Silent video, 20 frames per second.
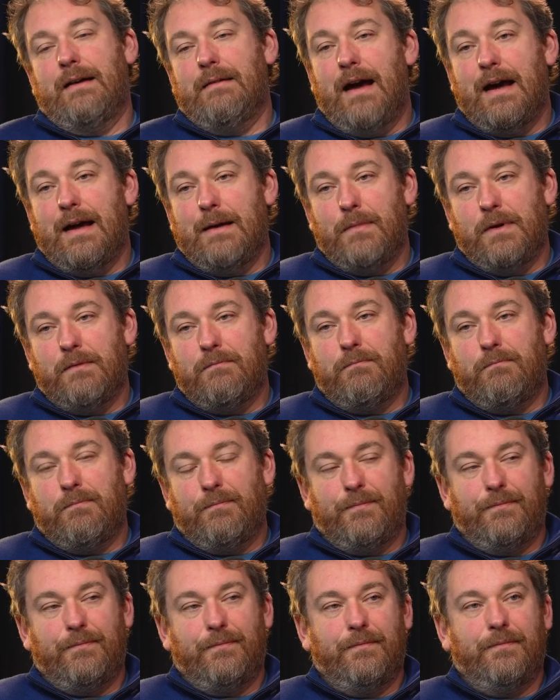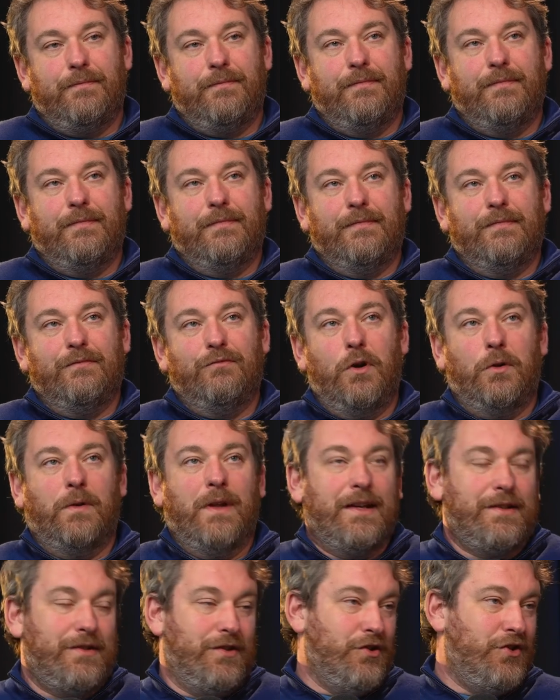I'm a
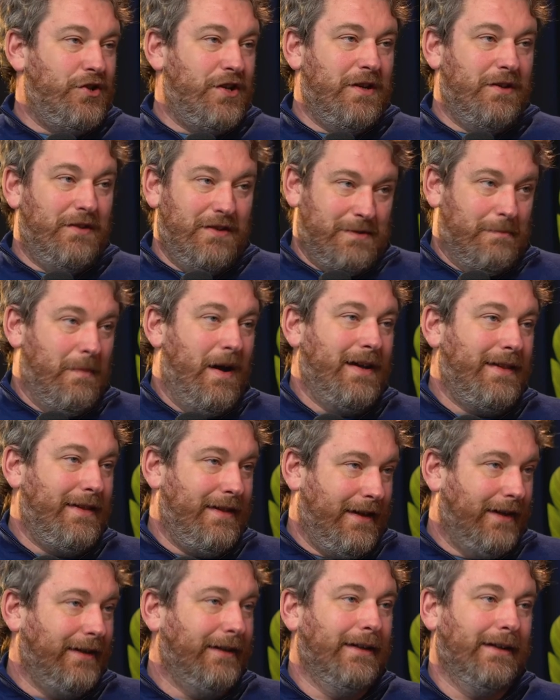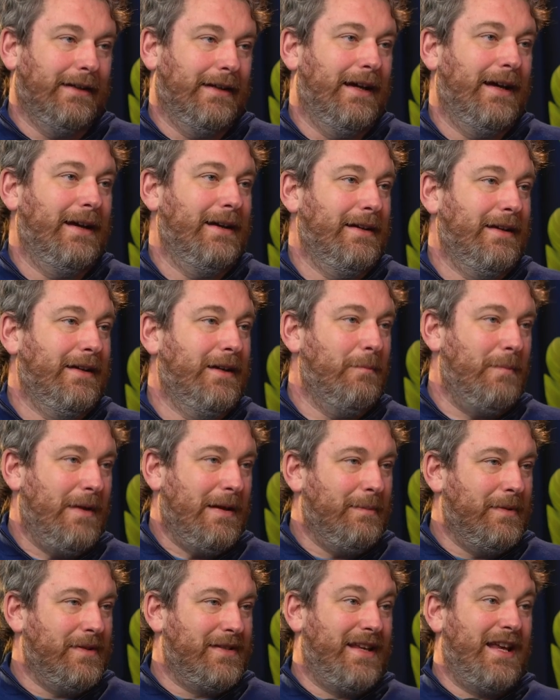Rolex and Tudor is my thing.
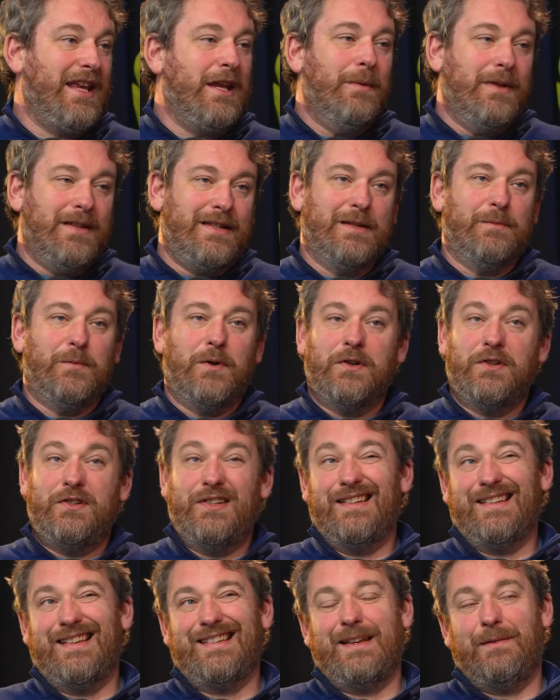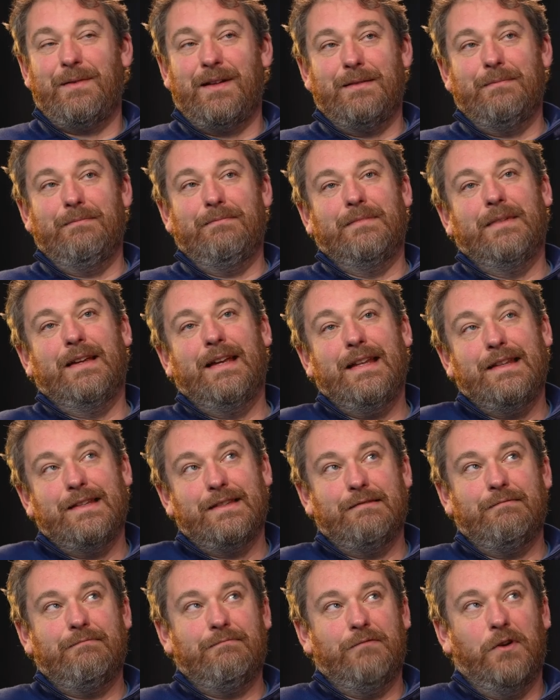People say you into watches. I say, well, I'm
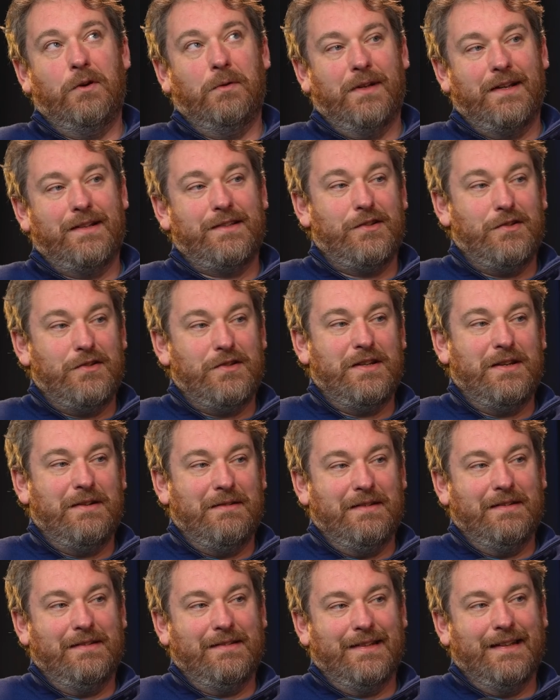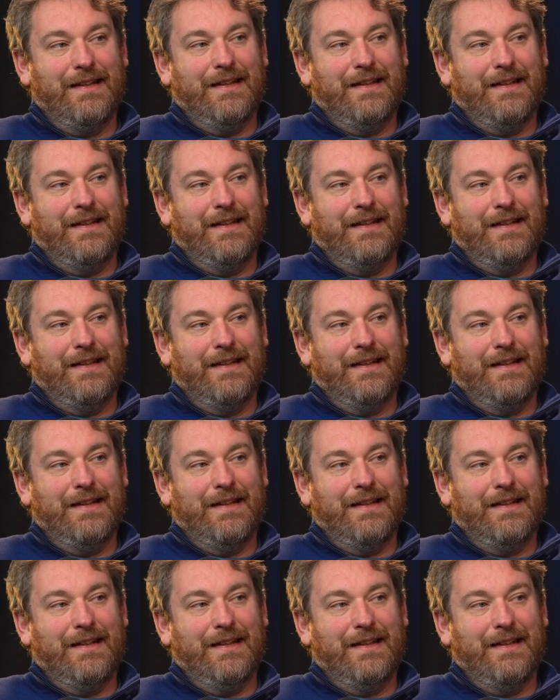into Rolex and Tudors.